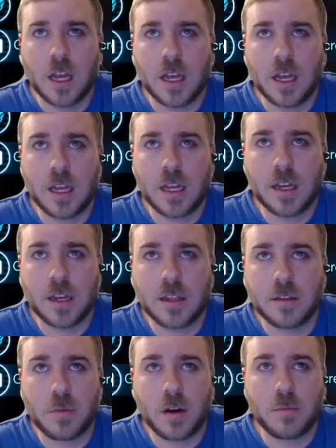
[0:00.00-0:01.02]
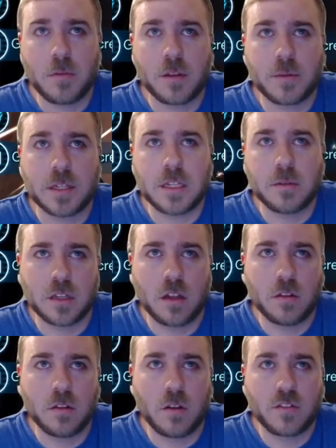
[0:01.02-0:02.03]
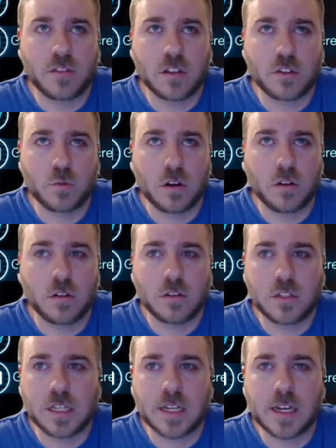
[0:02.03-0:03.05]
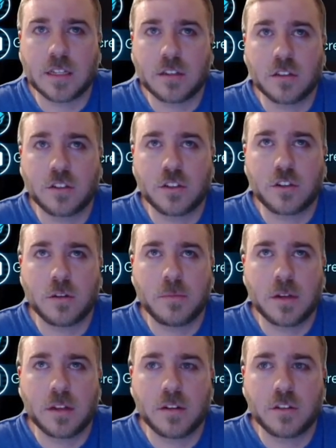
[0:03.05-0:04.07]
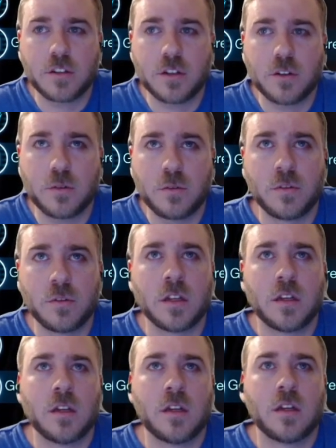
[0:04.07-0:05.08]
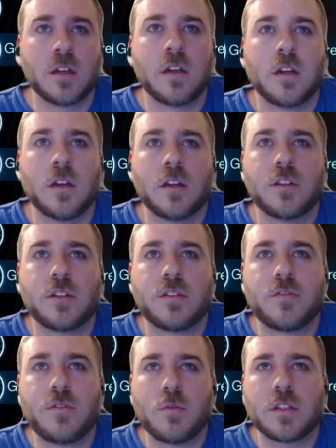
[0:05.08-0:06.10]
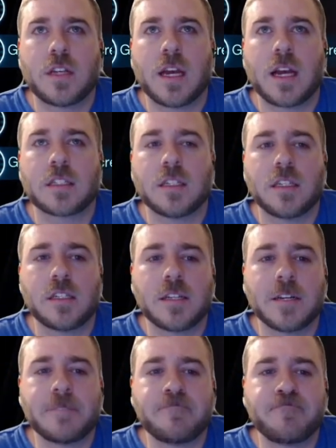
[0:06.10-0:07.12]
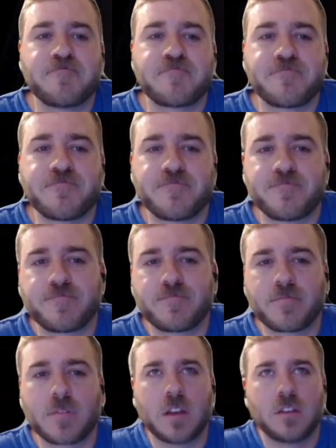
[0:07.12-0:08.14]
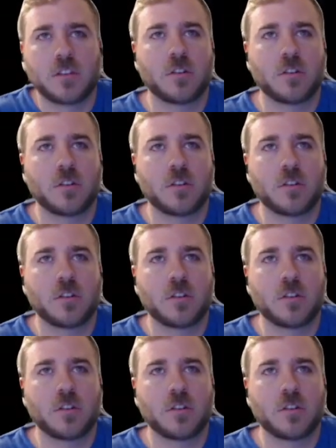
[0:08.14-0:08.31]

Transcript: And the Mon Mothma team's along for this world. See, they got tons of turn meter there too. Just a few more attacks and he's done. So